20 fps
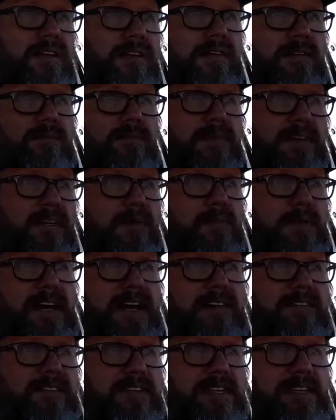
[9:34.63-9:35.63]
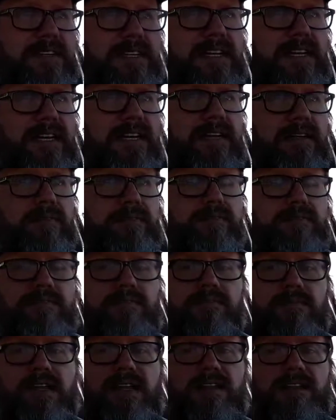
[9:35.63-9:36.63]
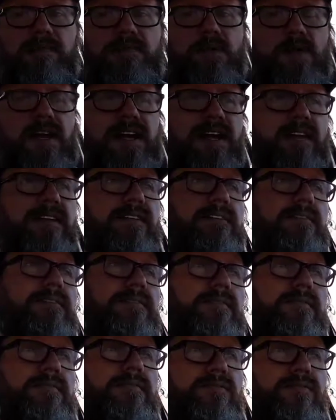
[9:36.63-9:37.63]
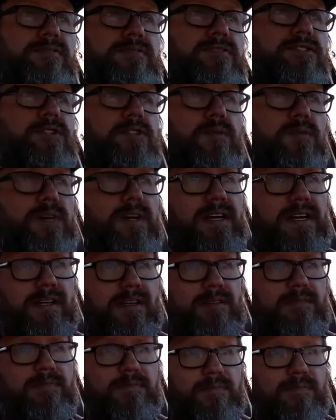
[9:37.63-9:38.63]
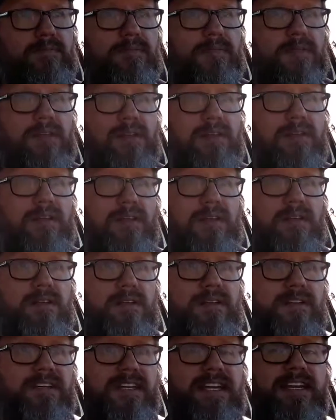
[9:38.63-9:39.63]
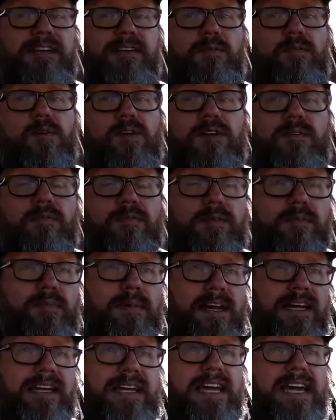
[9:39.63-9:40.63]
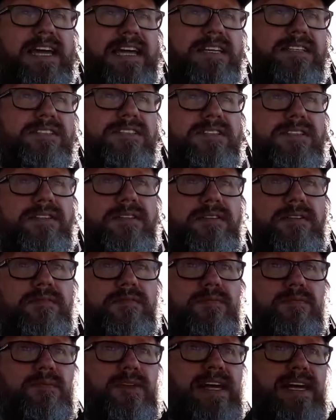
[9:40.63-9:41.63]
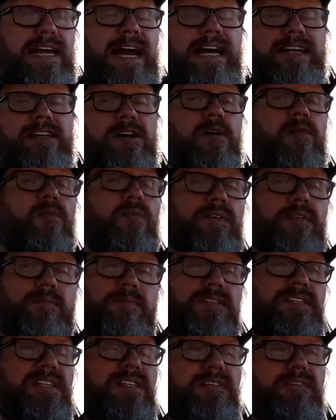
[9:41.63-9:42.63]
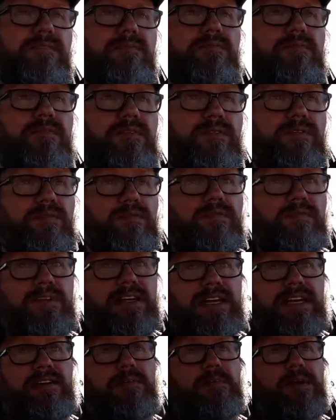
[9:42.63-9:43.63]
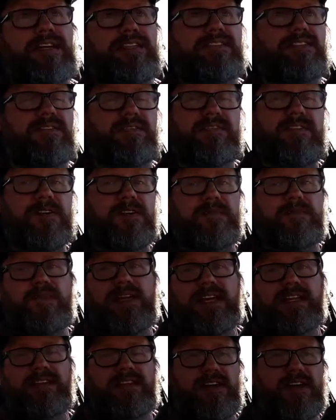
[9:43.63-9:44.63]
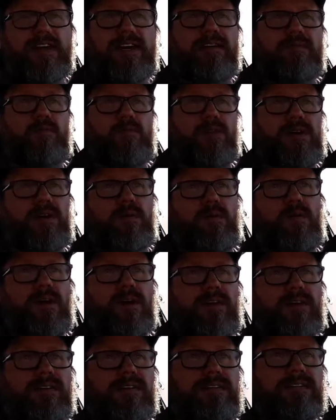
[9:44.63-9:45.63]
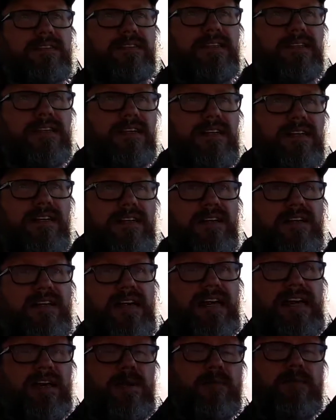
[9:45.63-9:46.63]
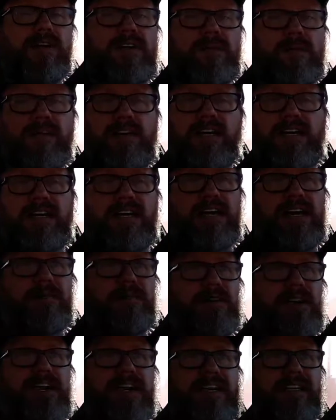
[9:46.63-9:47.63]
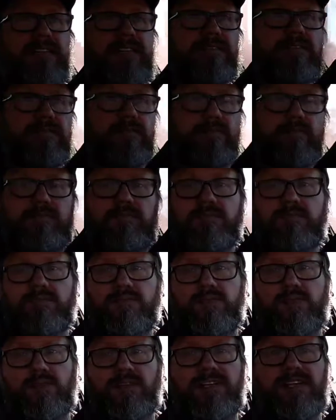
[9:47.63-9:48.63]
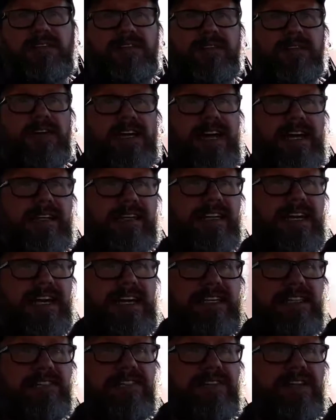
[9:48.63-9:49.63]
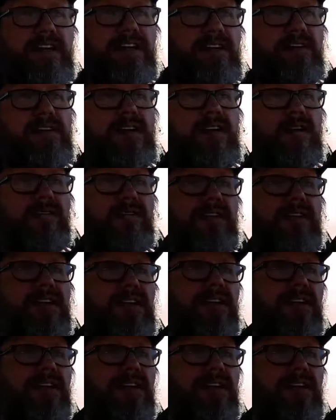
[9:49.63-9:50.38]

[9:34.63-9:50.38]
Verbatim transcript: But I'm gonna have to get the uh, other brand to uh, get it to work with my gauge that I know 100% that everybody's confirmed that that will work. I am gonna uh, upgrade to a different kind of gauge later on.